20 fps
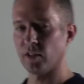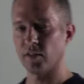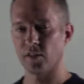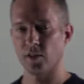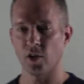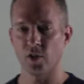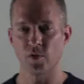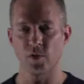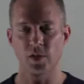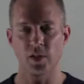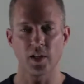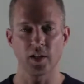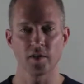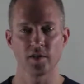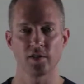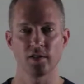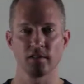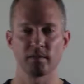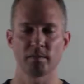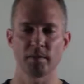starts with us
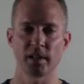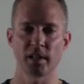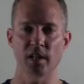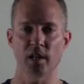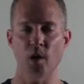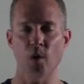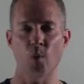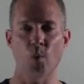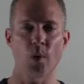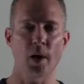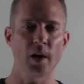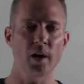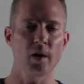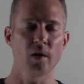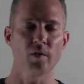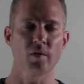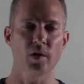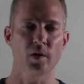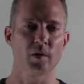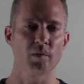just being aware of
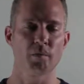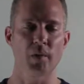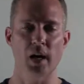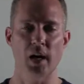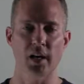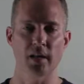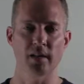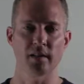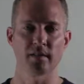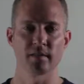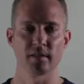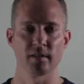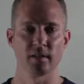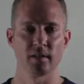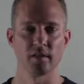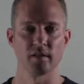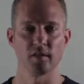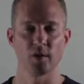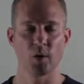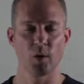our bodies.
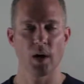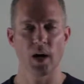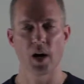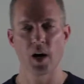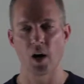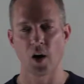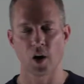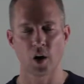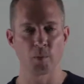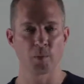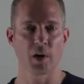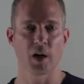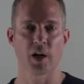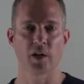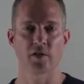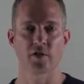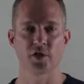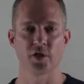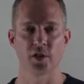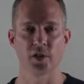So, our
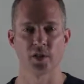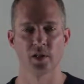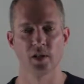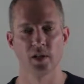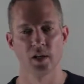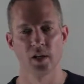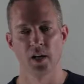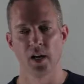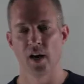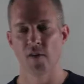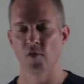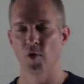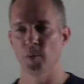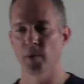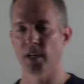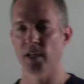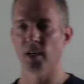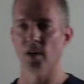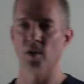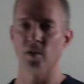posture. Everybody
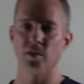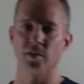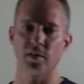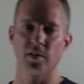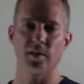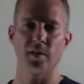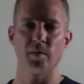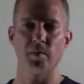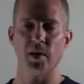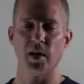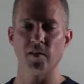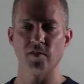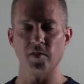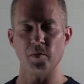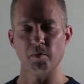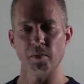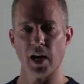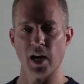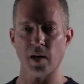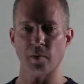knows that they may have some
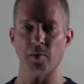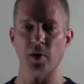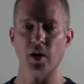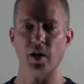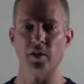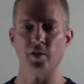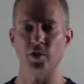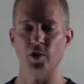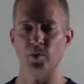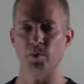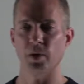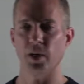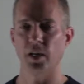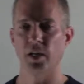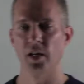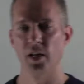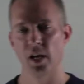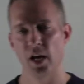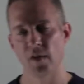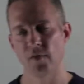bad posture, but
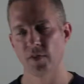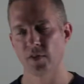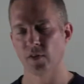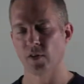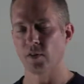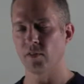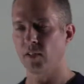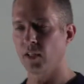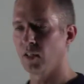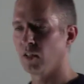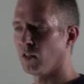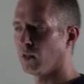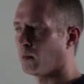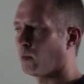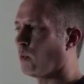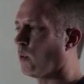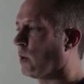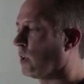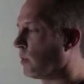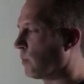if it starts getting to the
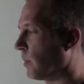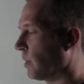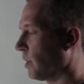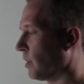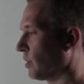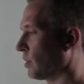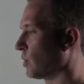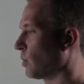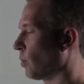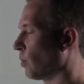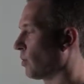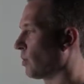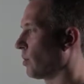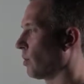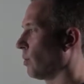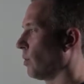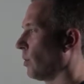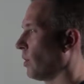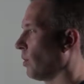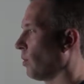point where your shoulders are
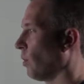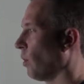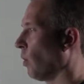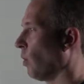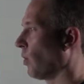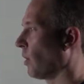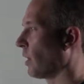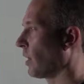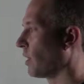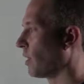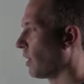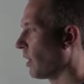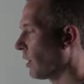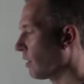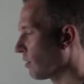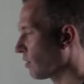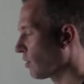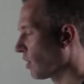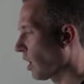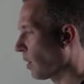really rolling and your head's
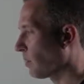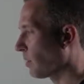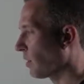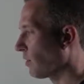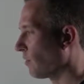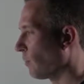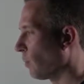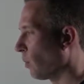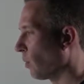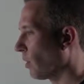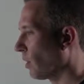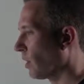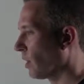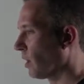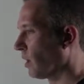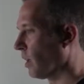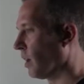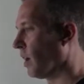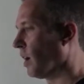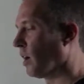dropping forward,
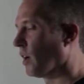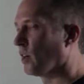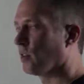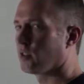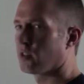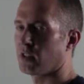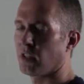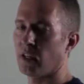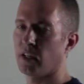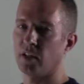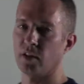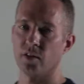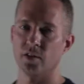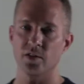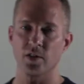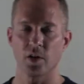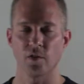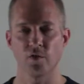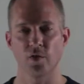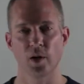you're setting
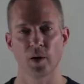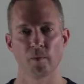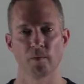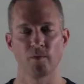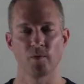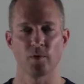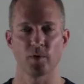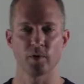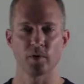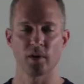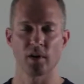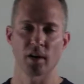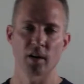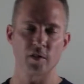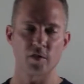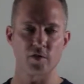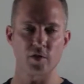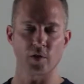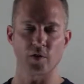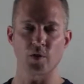yourself up for
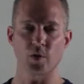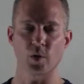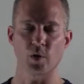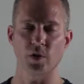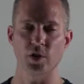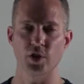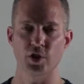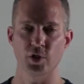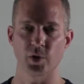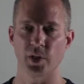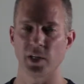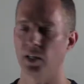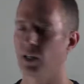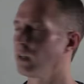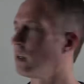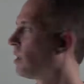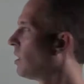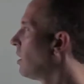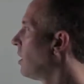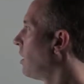cervical injury.
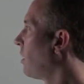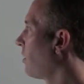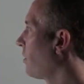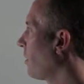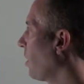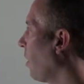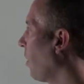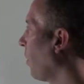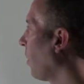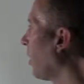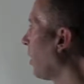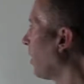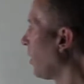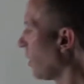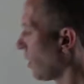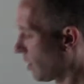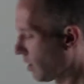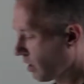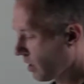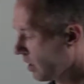So
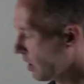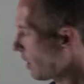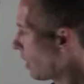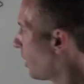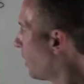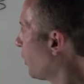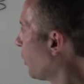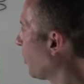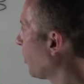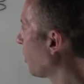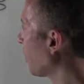a normal